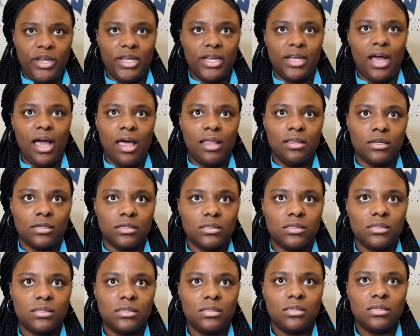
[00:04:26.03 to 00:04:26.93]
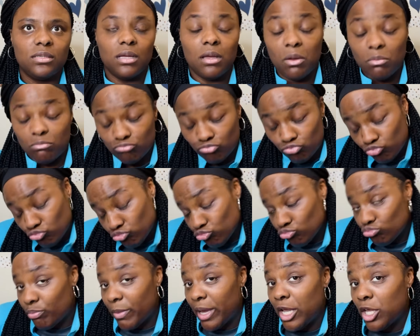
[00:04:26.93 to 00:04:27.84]
$20,
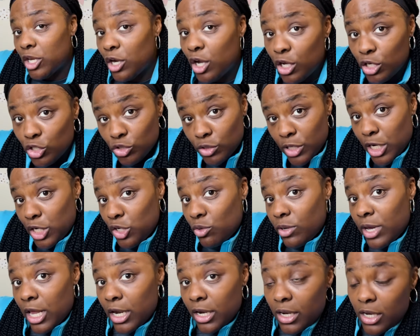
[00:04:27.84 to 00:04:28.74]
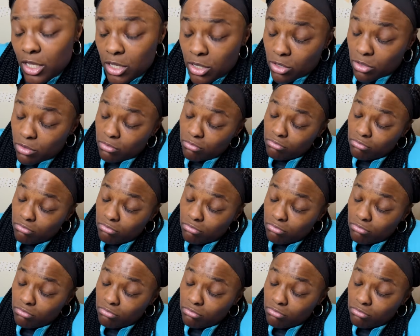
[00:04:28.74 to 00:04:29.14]
make it 100 and you got a deal.